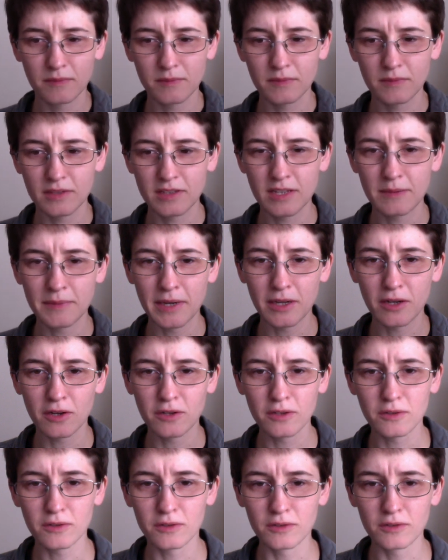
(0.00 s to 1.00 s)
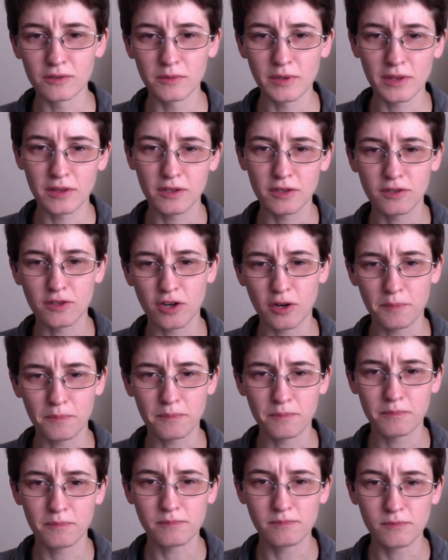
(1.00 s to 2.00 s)
semi-conical with the top
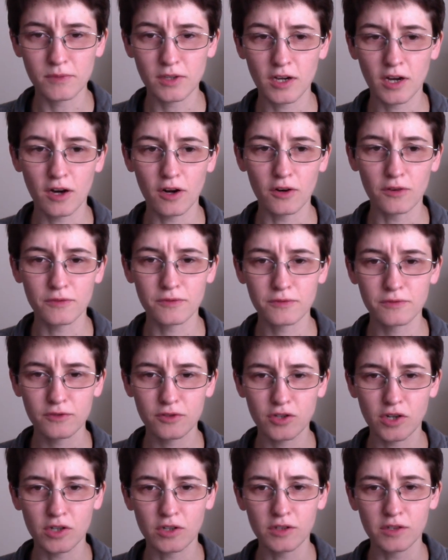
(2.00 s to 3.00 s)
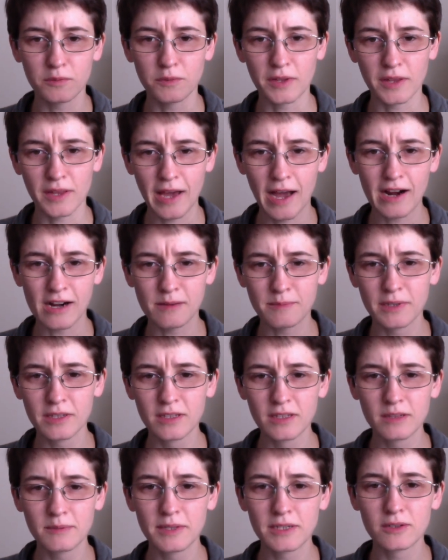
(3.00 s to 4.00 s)
cut off chocolate with caramel in
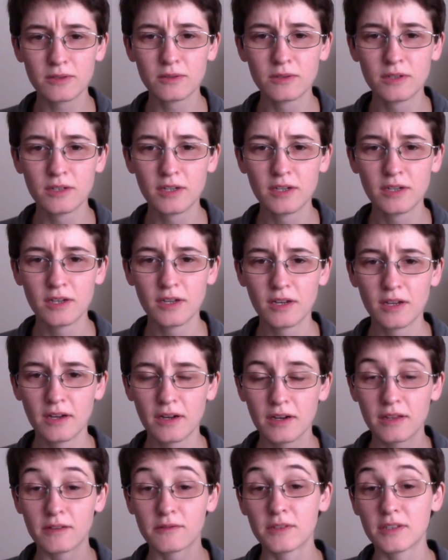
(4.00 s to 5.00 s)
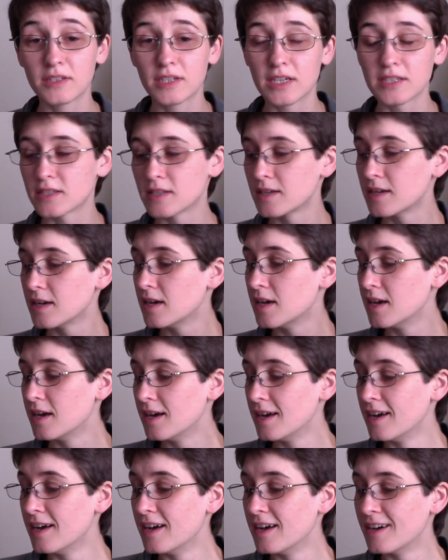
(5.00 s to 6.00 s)
the middle. They're really tasty.
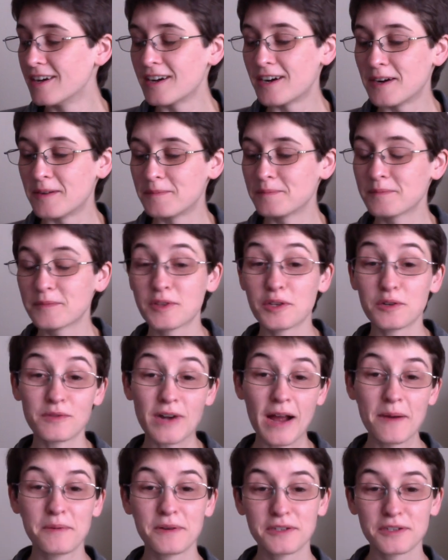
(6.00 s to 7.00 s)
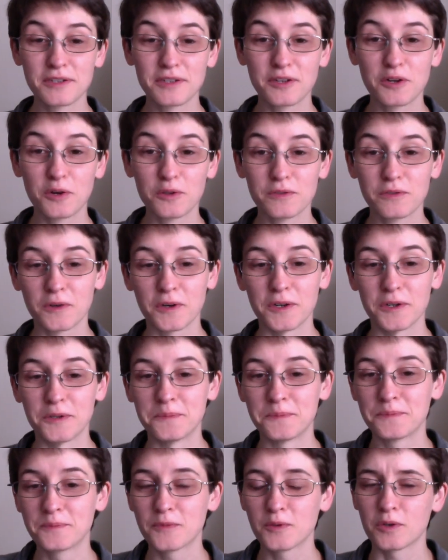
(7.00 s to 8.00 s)
The wrappers are gold foil.
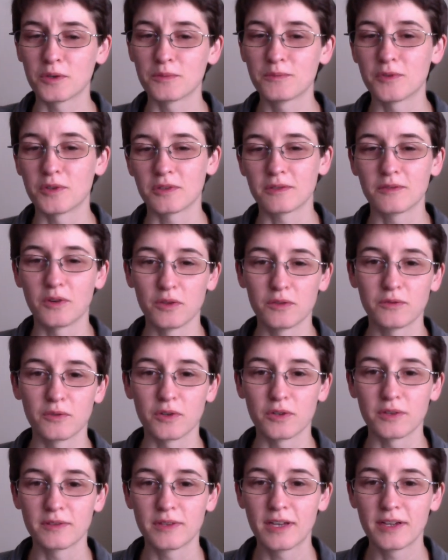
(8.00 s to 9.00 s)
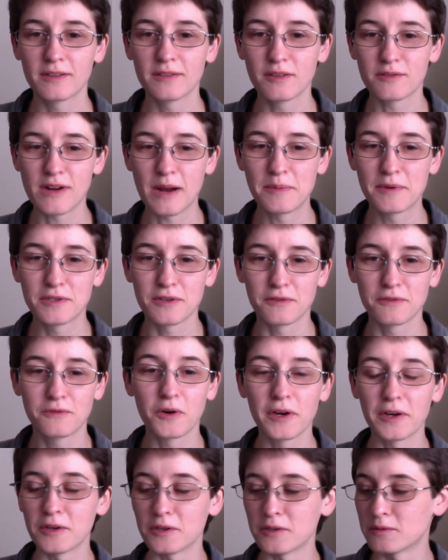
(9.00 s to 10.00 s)
Well, not gold foil. The wrappers are
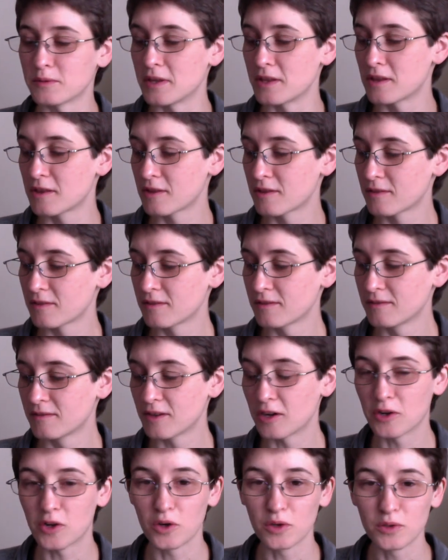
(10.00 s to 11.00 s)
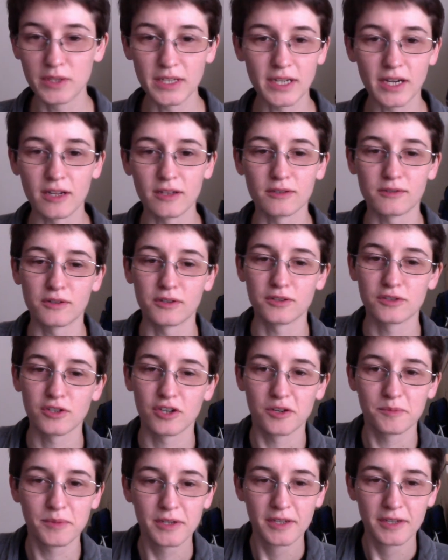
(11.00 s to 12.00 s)
foil with a goldy colour on top.